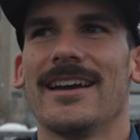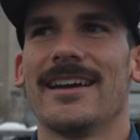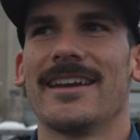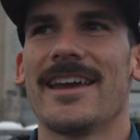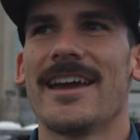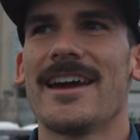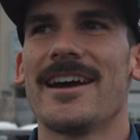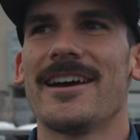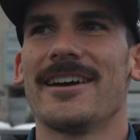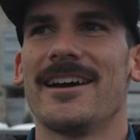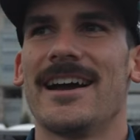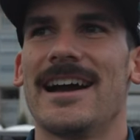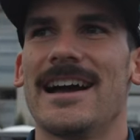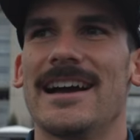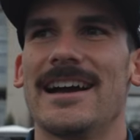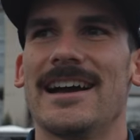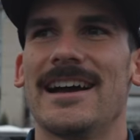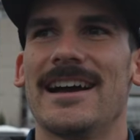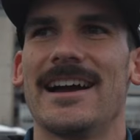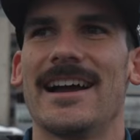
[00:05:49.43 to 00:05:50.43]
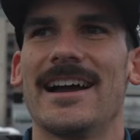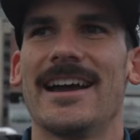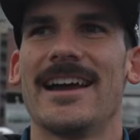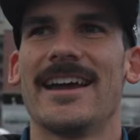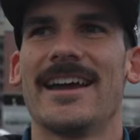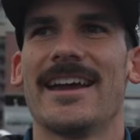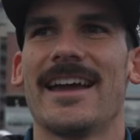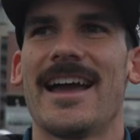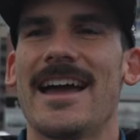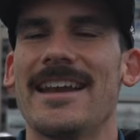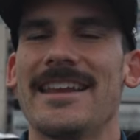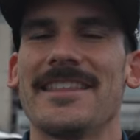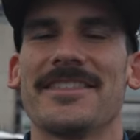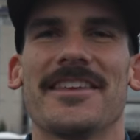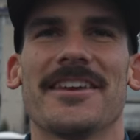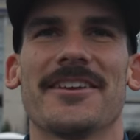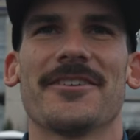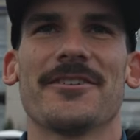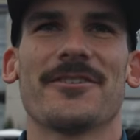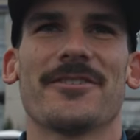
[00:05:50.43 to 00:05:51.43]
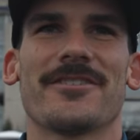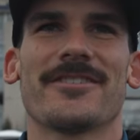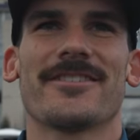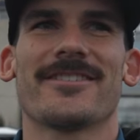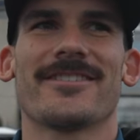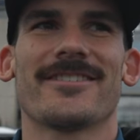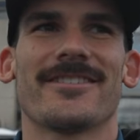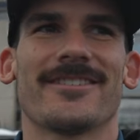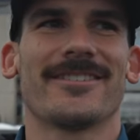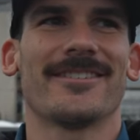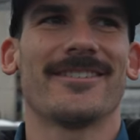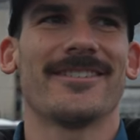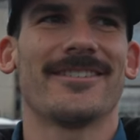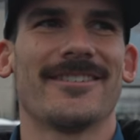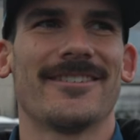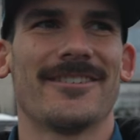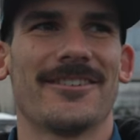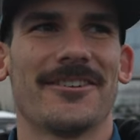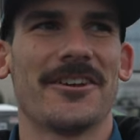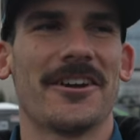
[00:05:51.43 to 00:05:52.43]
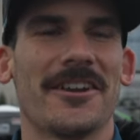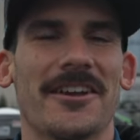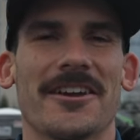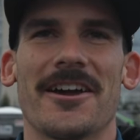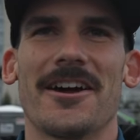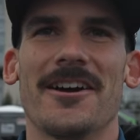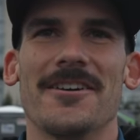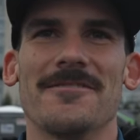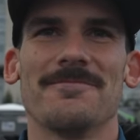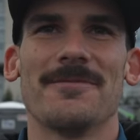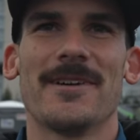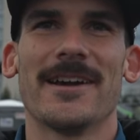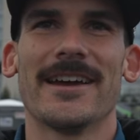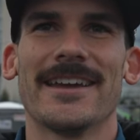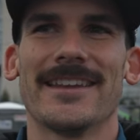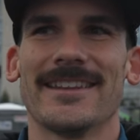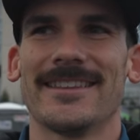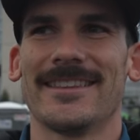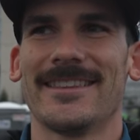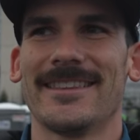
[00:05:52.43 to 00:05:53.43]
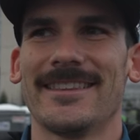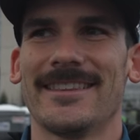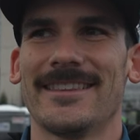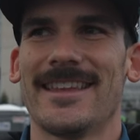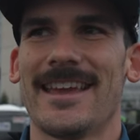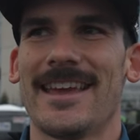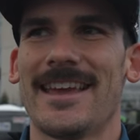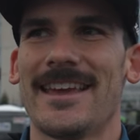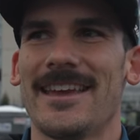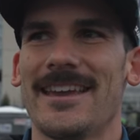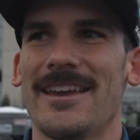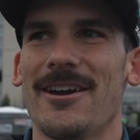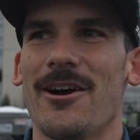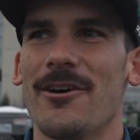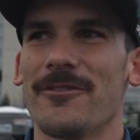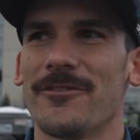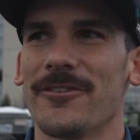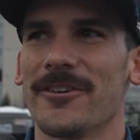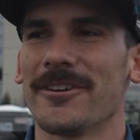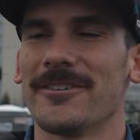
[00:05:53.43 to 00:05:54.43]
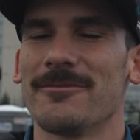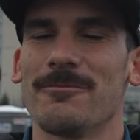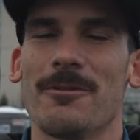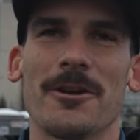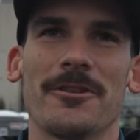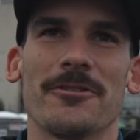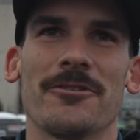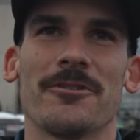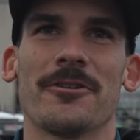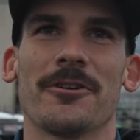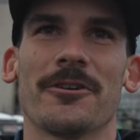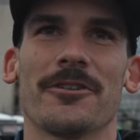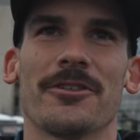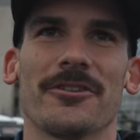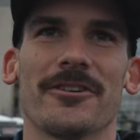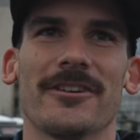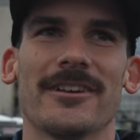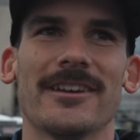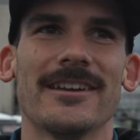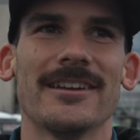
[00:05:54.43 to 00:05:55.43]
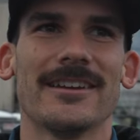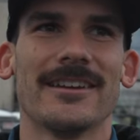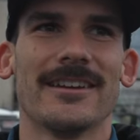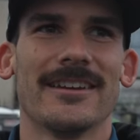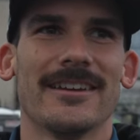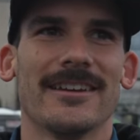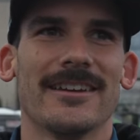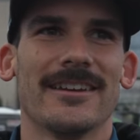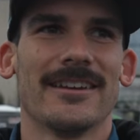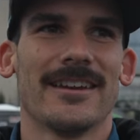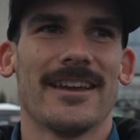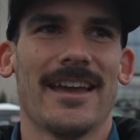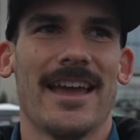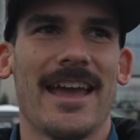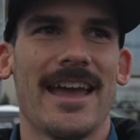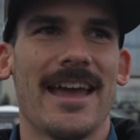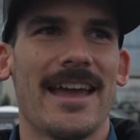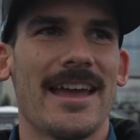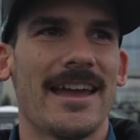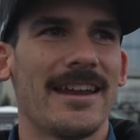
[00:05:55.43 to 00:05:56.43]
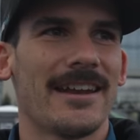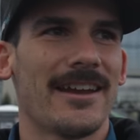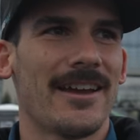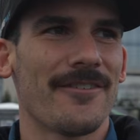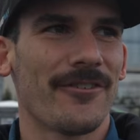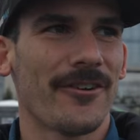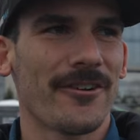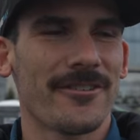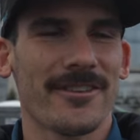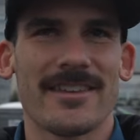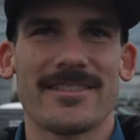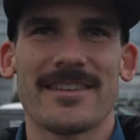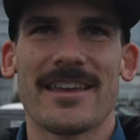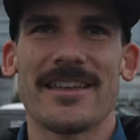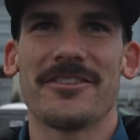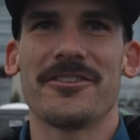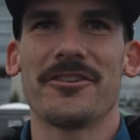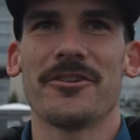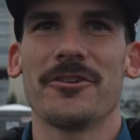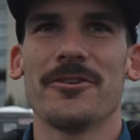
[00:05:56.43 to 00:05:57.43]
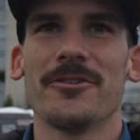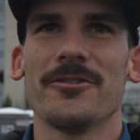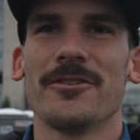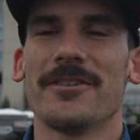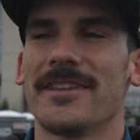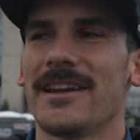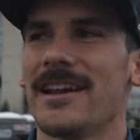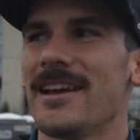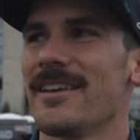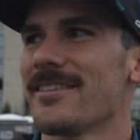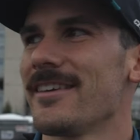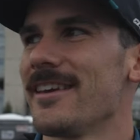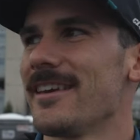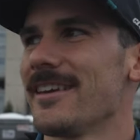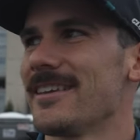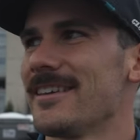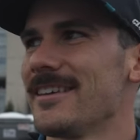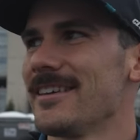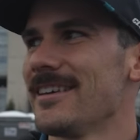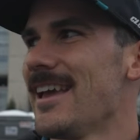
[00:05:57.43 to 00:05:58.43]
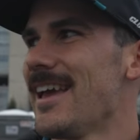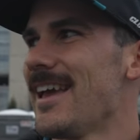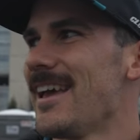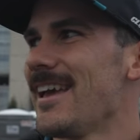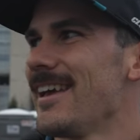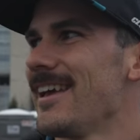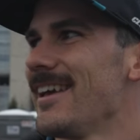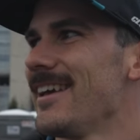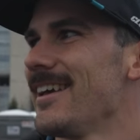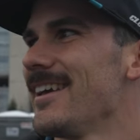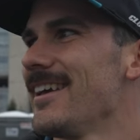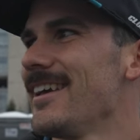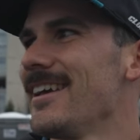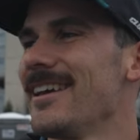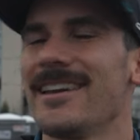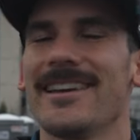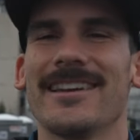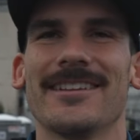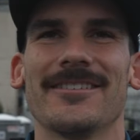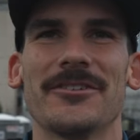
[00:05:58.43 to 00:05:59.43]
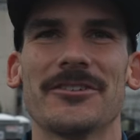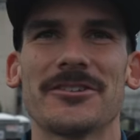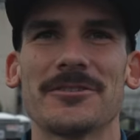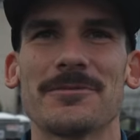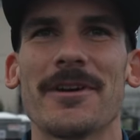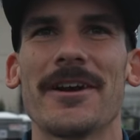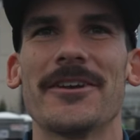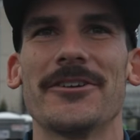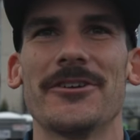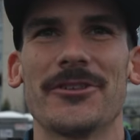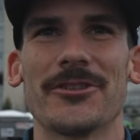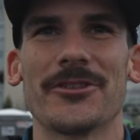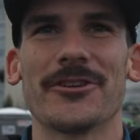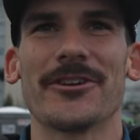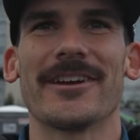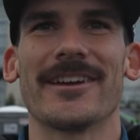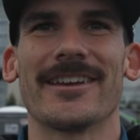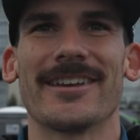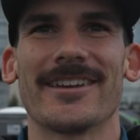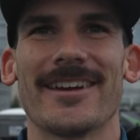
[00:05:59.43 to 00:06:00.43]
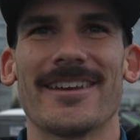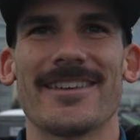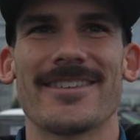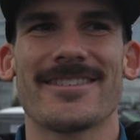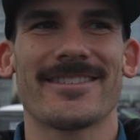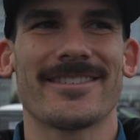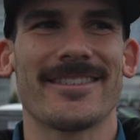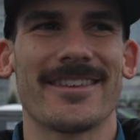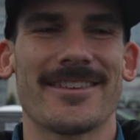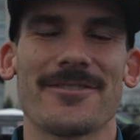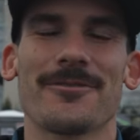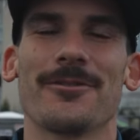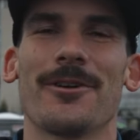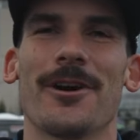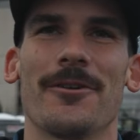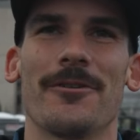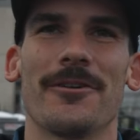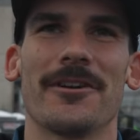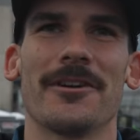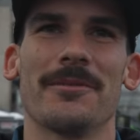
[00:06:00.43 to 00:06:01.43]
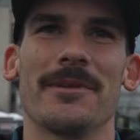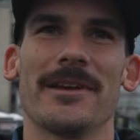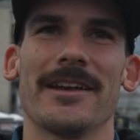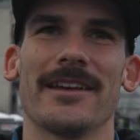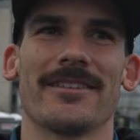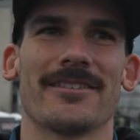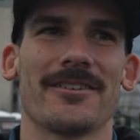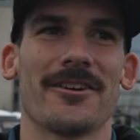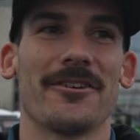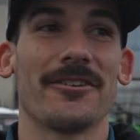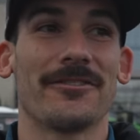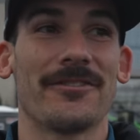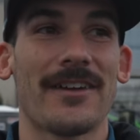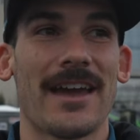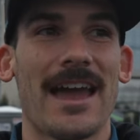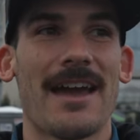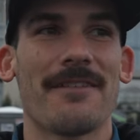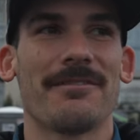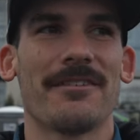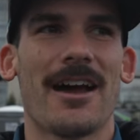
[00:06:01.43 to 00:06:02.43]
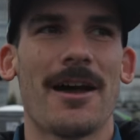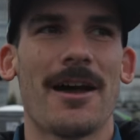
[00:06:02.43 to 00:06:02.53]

Yeah, I didn't think it was gonna come, but they offered one, two, or three. And at first I said two, and then I was like, we should probably do three, because this is where I want to be. So if I have the